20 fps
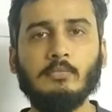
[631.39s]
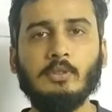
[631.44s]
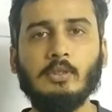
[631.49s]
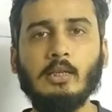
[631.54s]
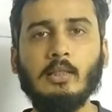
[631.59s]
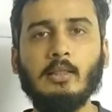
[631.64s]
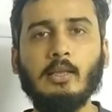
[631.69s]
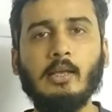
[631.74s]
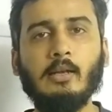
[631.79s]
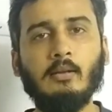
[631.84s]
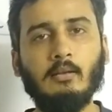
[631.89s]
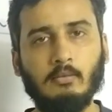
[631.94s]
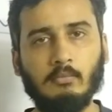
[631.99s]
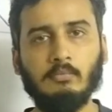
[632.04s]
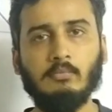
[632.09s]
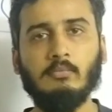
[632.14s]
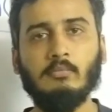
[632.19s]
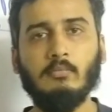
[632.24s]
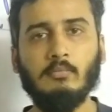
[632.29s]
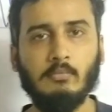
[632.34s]
Till then,
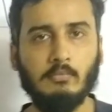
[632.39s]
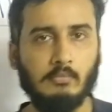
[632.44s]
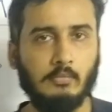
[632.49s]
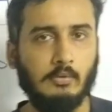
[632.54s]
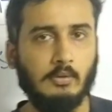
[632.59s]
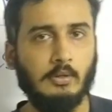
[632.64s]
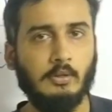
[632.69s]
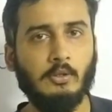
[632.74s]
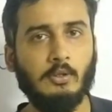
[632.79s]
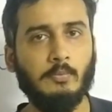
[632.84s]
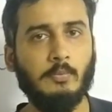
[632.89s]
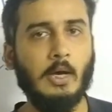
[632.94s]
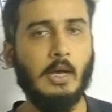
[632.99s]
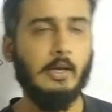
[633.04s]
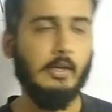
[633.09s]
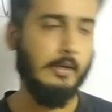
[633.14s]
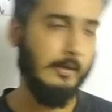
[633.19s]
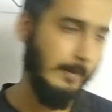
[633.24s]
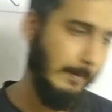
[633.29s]
goodbye.